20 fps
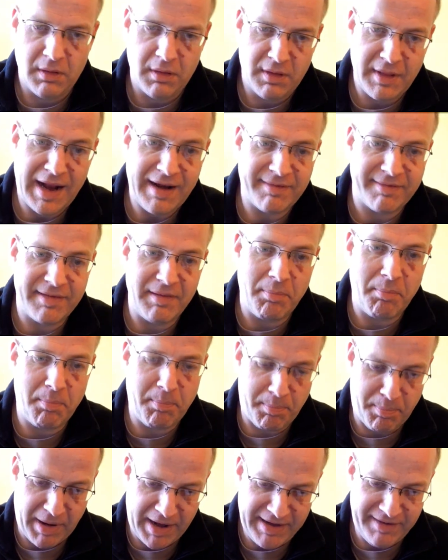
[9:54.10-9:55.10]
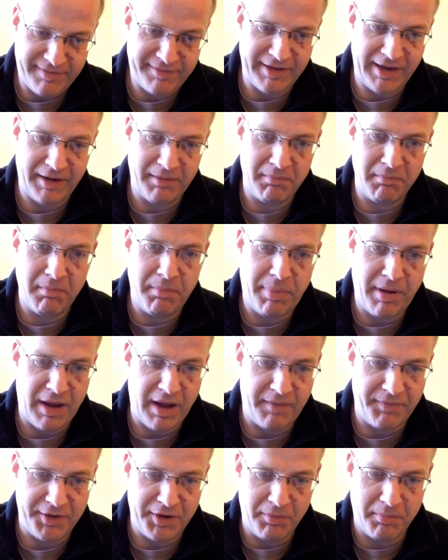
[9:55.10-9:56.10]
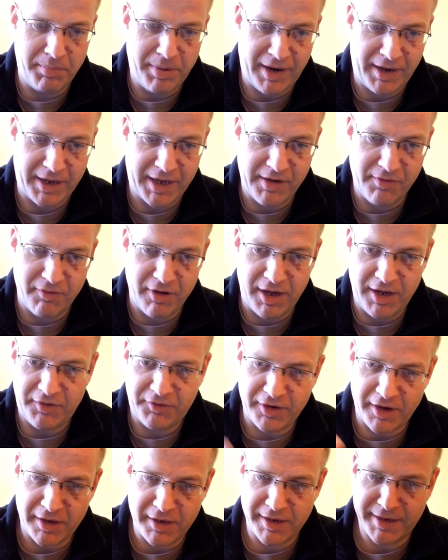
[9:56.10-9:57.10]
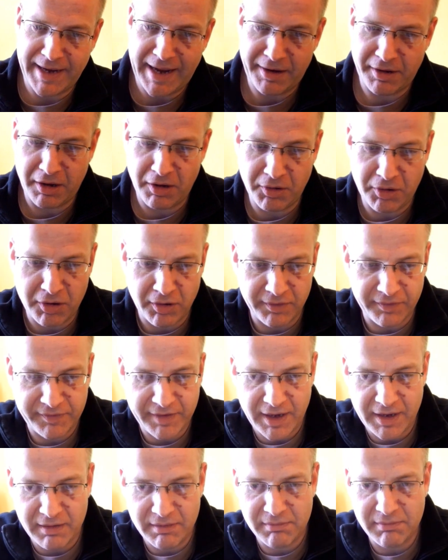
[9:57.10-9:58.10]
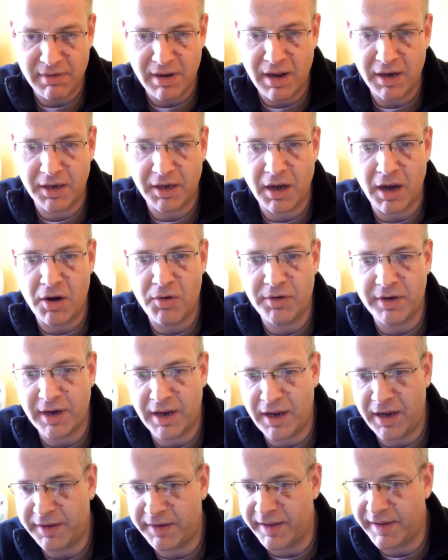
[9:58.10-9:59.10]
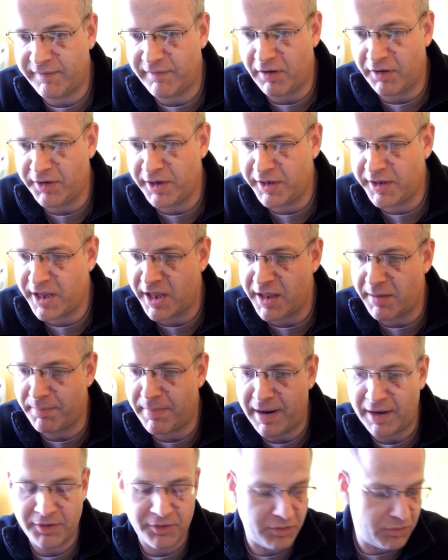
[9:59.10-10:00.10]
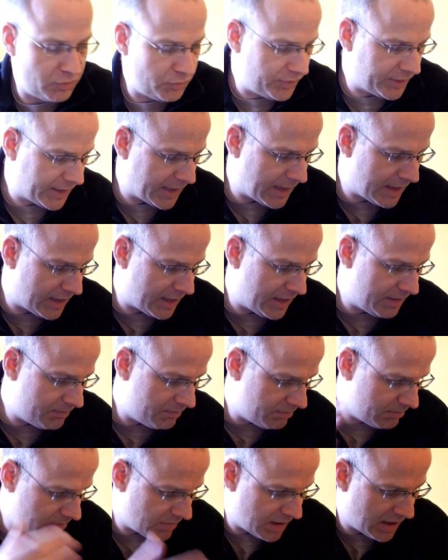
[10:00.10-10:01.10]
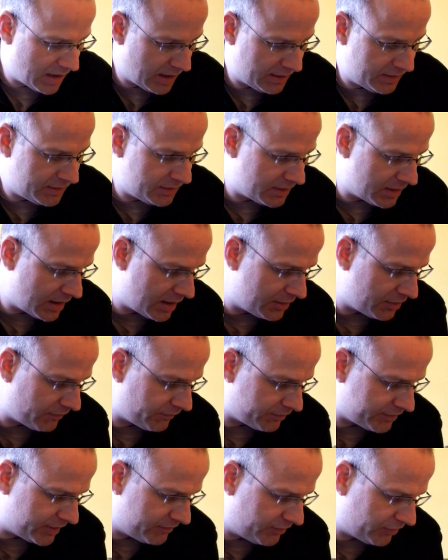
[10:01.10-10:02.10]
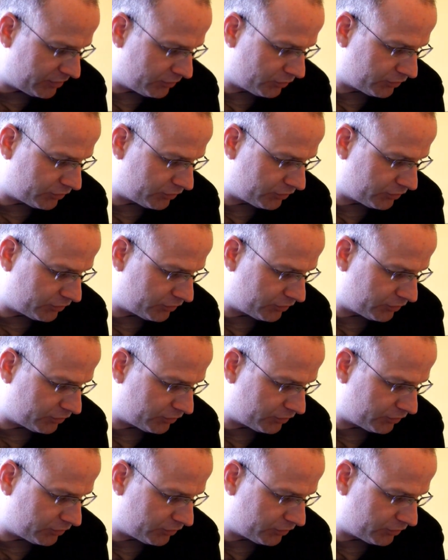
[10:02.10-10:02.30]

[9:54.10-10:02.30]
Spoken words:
that's the basic part of the unpacking, really, showing you download content code card that they've got in there, the manual, the game, and obviously the original